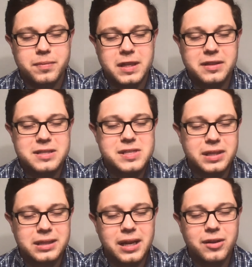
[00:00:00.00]
that leads
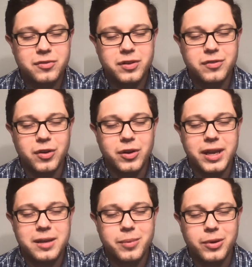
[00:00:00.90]
to love of our
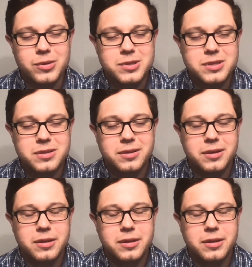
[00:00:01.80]
neighbors.